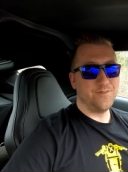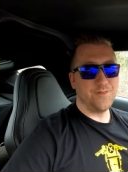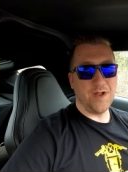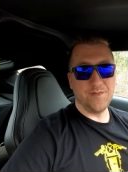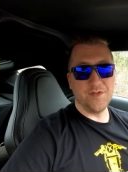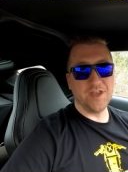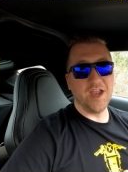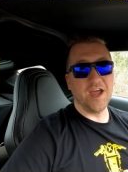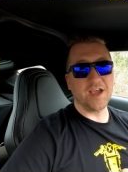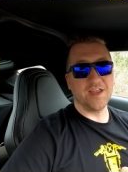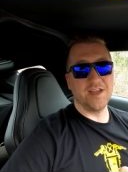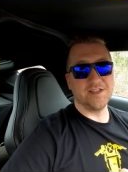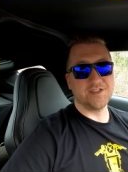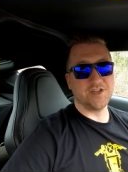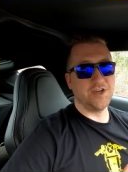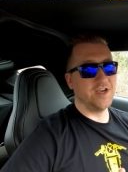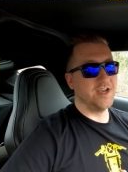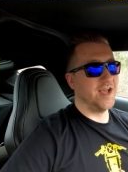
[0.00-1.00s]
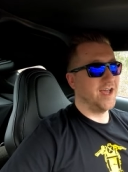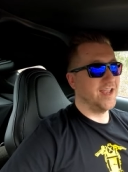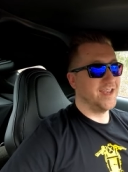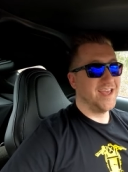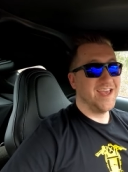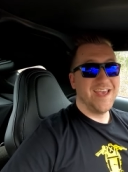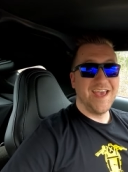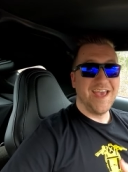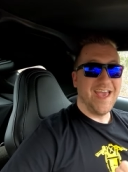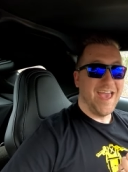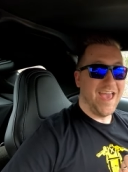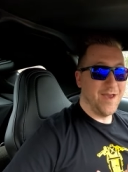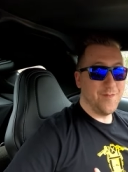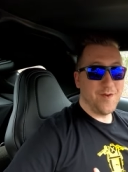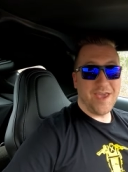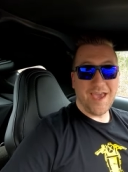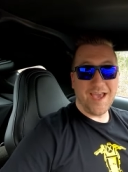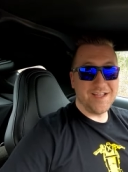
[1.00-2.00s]
probably not going to turn it on.
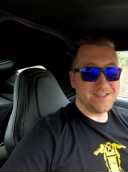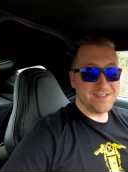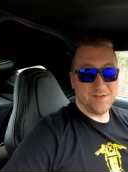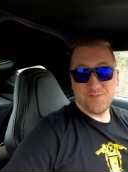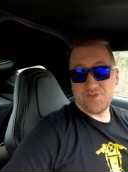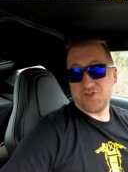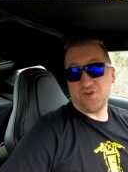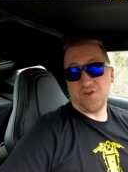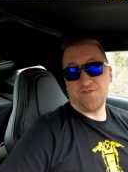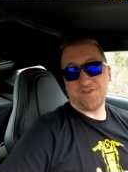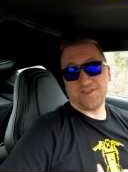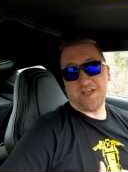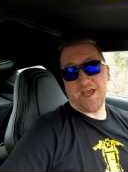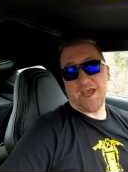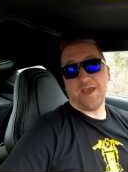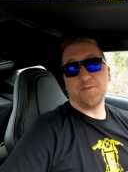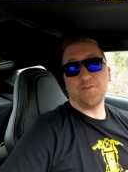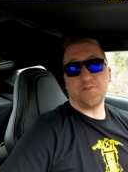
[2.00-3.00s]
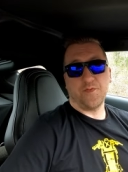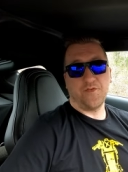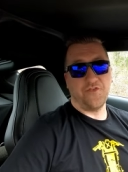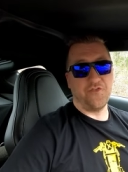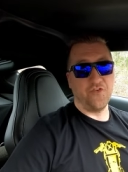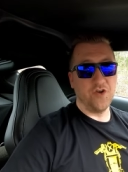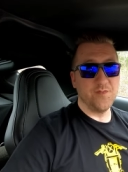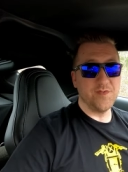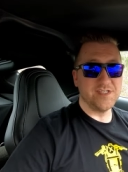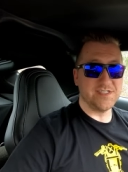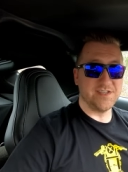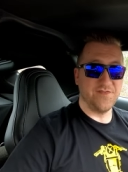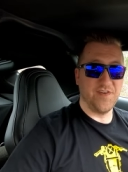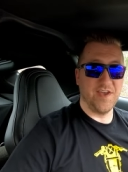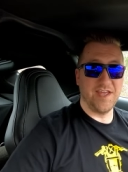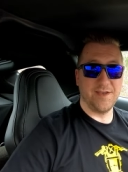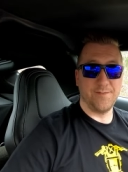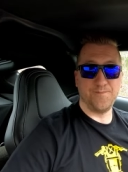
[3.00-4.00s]
Am I at some sort of timed performance
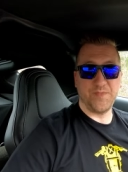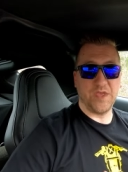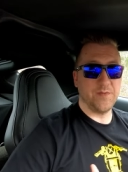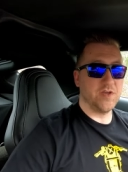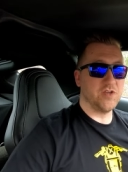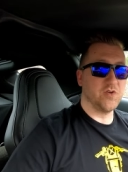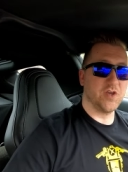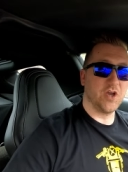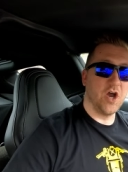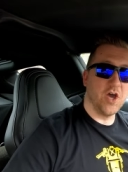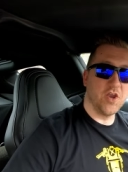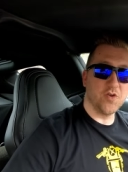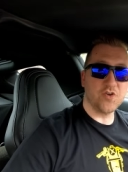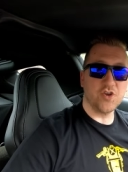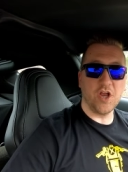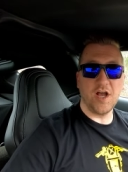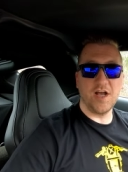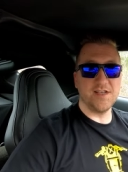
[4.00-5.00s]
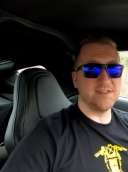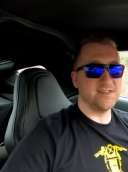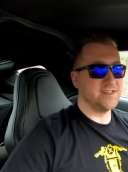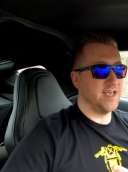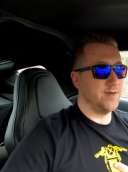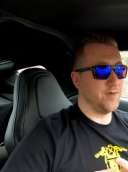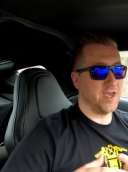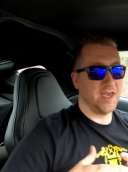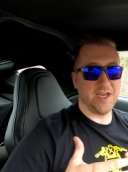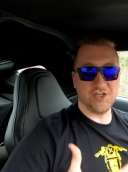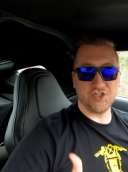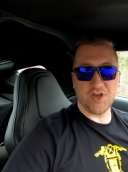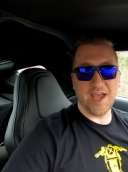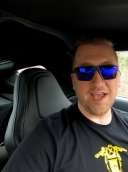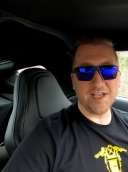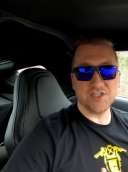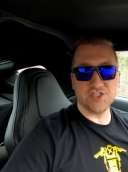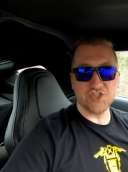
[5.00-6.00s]
event? Am I doing autocross? Am I at a
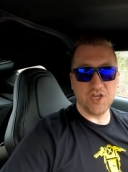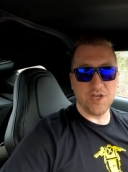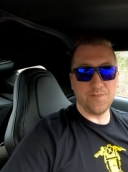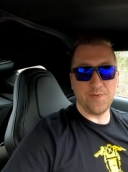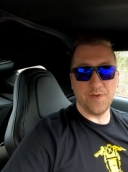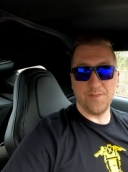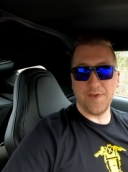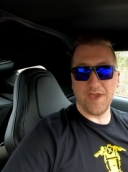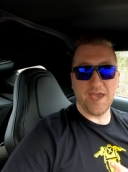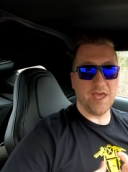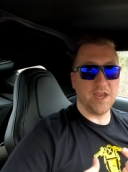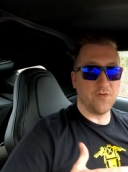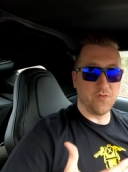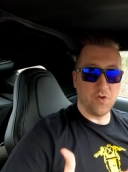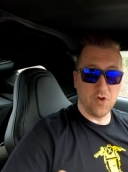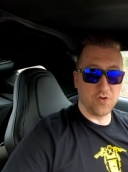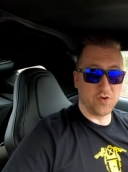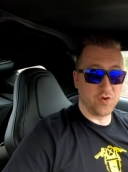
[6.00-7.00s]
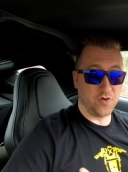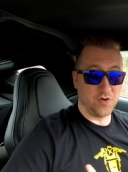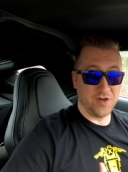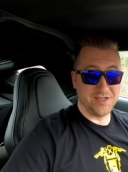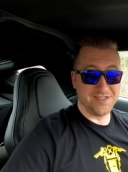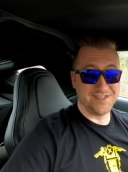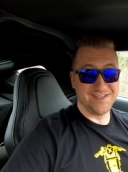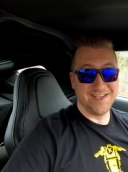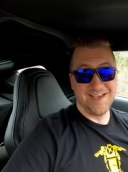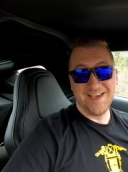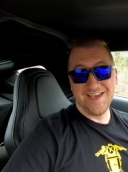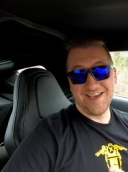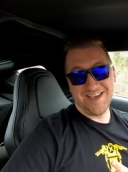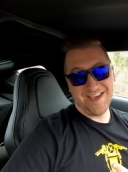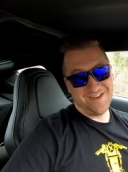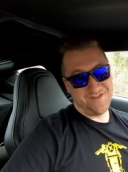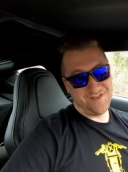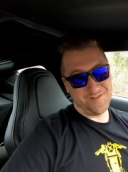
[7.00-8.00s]
drag strip? Am I at a road course?
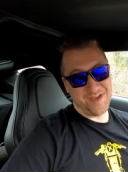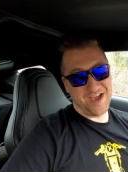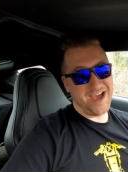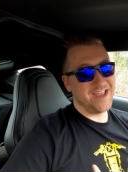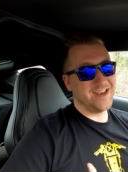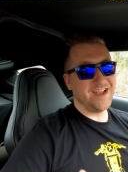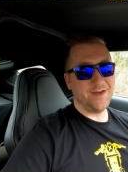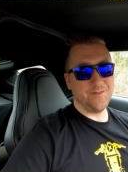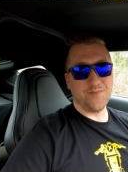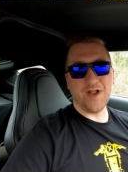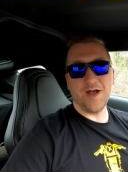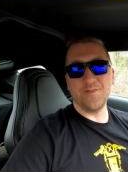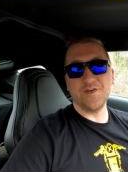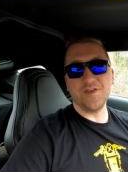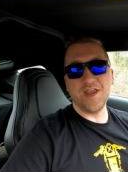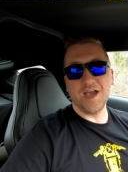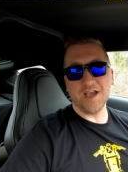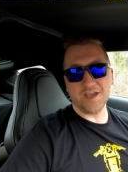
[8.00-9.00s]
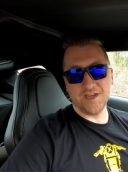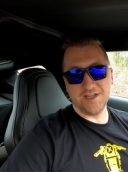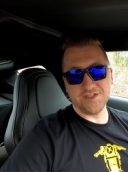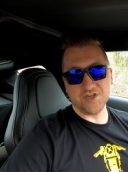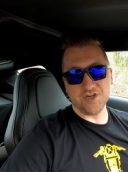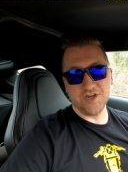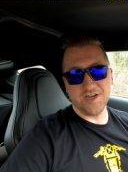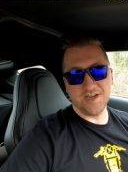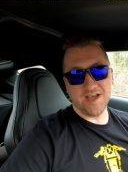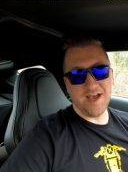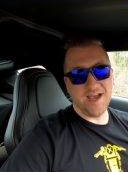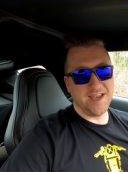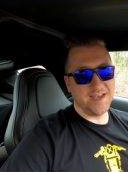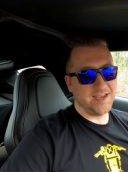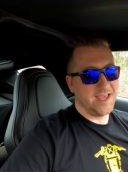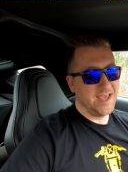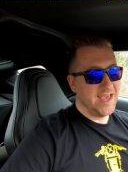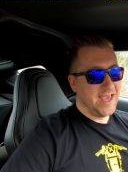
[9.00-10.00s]
If I'm not, I'm probably not going to turn it
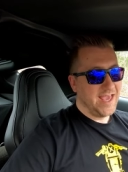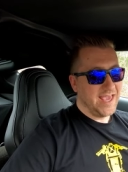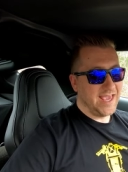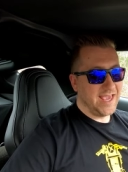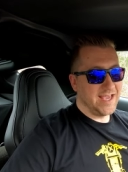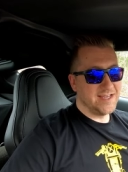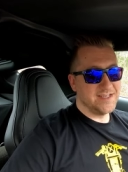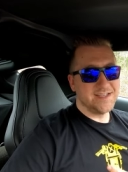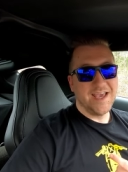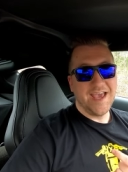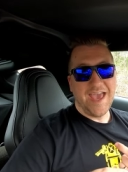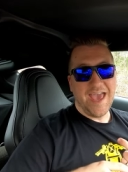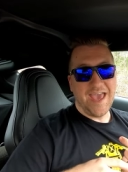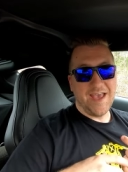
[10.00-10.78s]
on. And